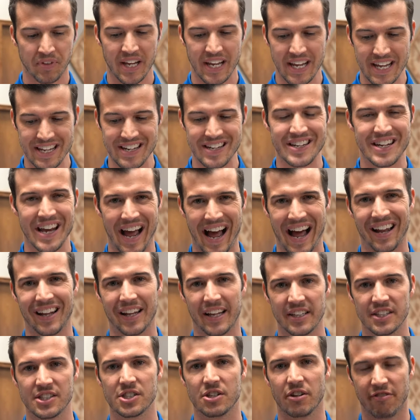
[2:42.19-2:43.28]
in
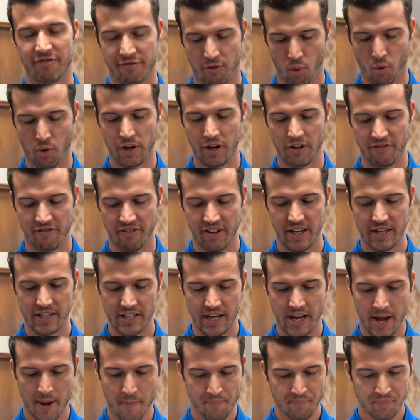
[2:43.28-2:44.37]
Dallas for an event.
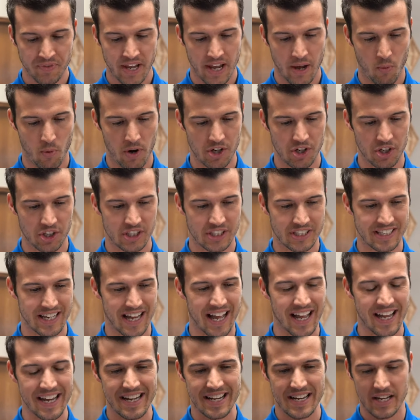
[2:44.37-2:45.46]
And we just
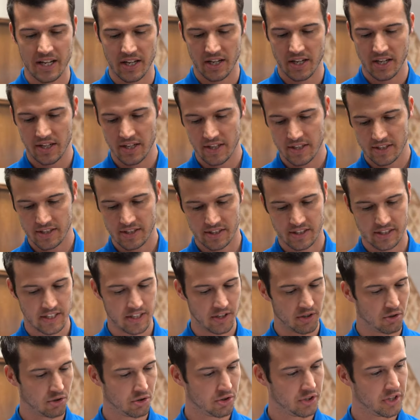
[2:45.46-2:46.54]
signed,
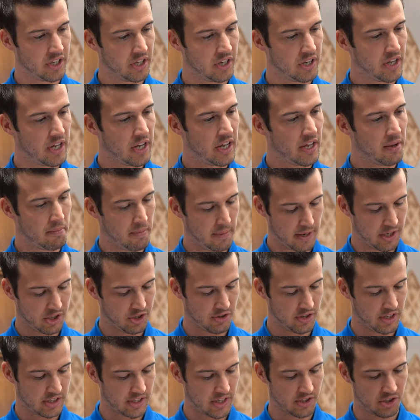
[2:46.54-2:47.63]
sealed, let me make sure
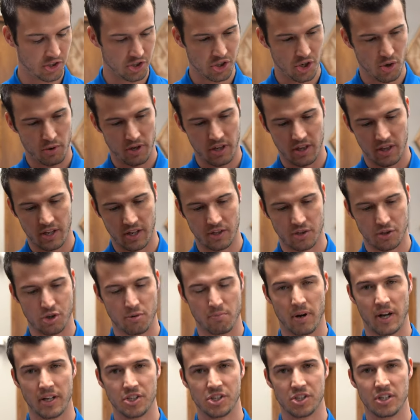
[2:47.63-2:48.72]
this doesn't show anything too
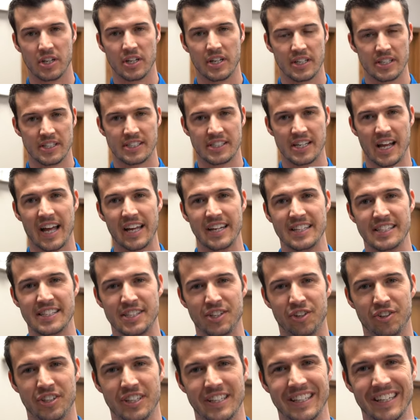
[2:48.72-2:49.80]
much. Signed,
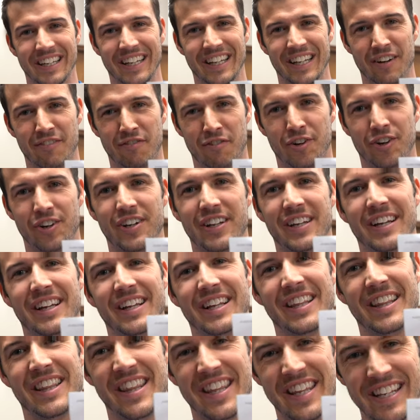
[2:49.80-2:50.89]
sealed, and delivered
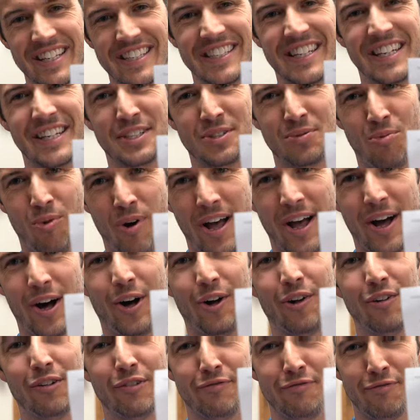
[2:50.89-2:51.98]
this as
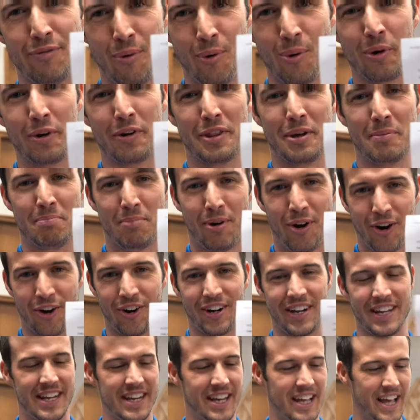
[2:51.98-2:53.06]
well for the
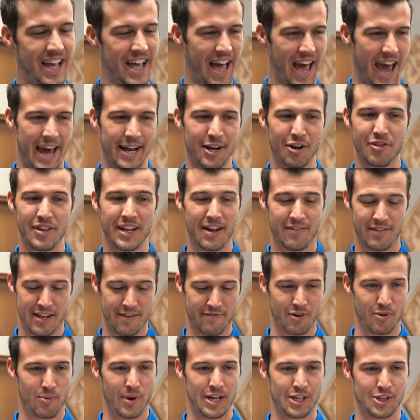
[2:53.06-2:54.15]
party. I don't think I've
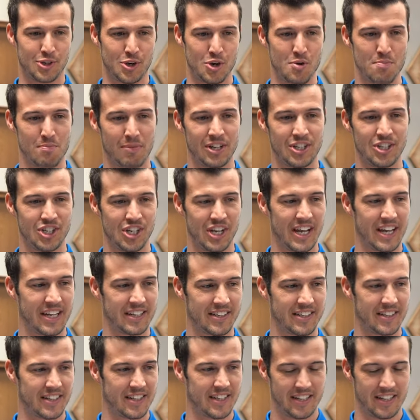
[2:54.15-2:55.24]
given away too much yet,